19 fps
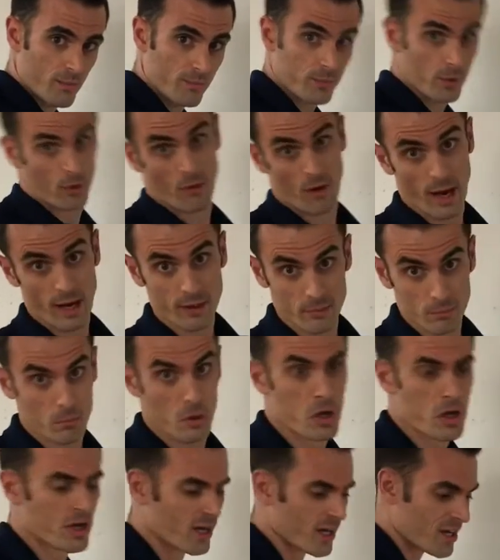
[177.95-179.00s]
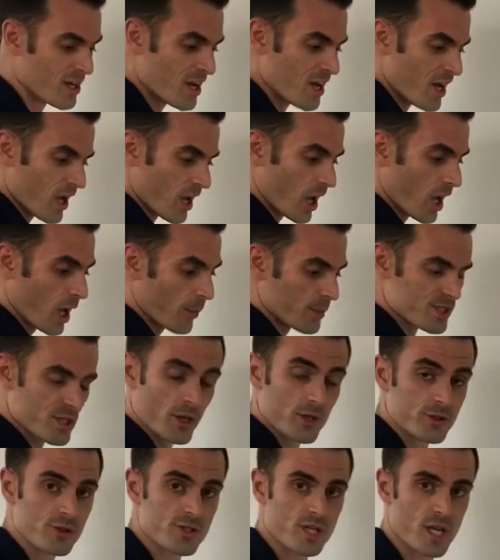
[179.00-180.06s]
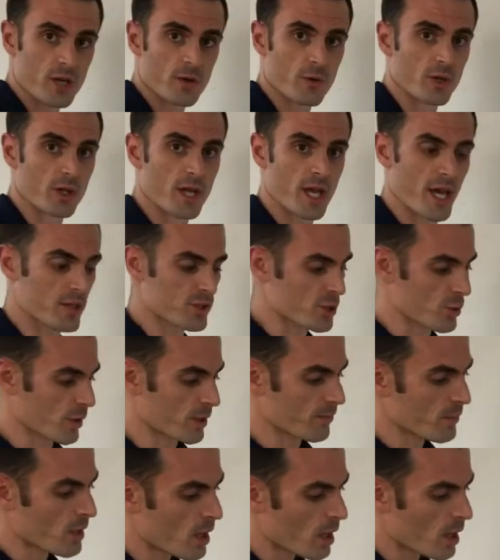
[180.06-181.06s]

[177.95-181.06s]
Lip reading: the crack. It's called your sacroiliac joint.